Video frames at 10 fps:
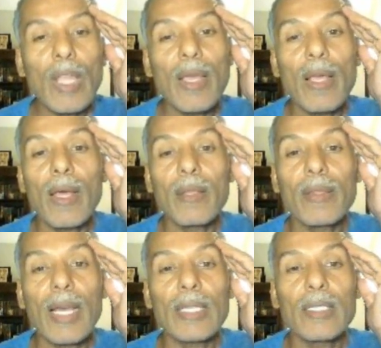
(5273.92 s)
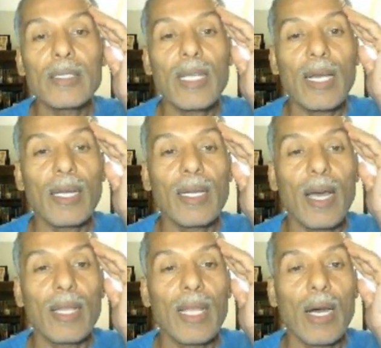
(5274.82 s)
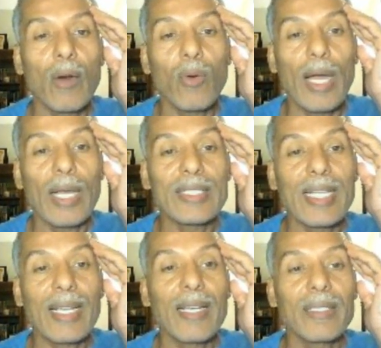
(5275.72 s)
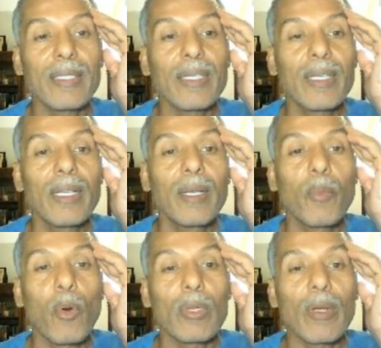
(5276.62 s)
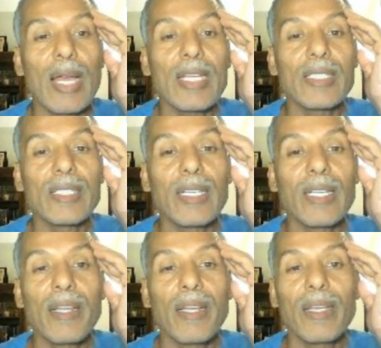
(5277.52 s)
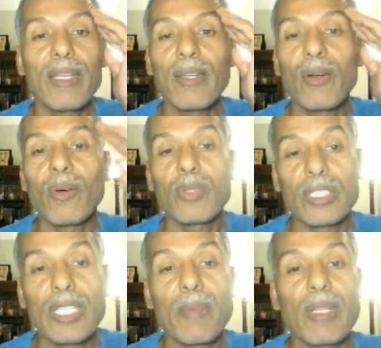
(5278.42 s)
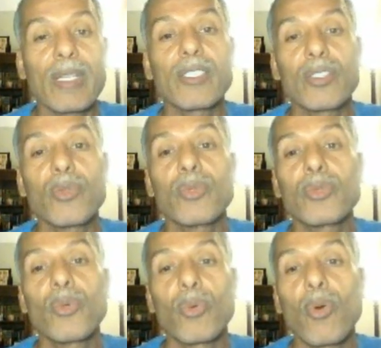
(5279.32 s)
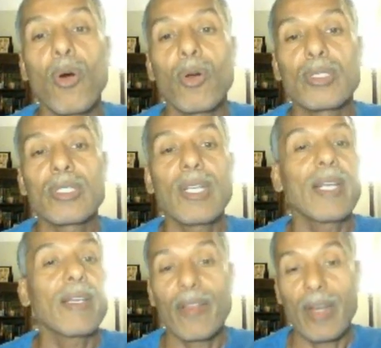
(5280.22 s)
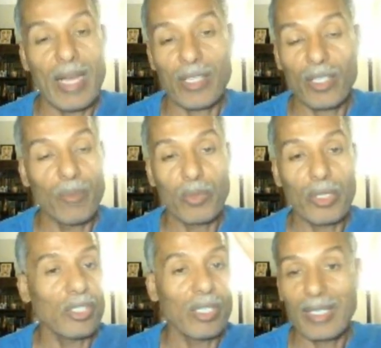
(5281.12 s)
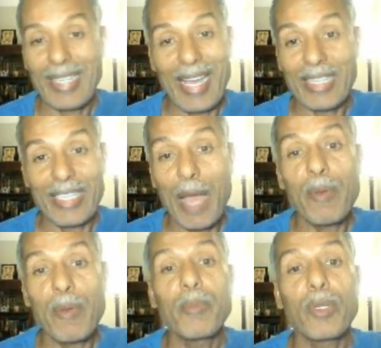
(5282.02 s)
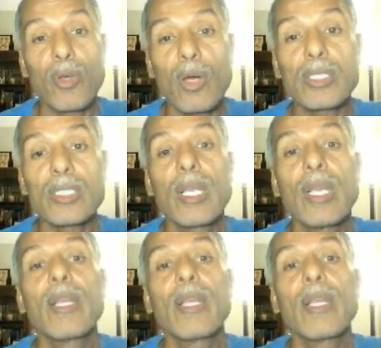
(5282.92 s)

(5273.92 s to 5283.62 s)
that is not going to allow a second polarizing stimulus to cause another action potential. It can't happen because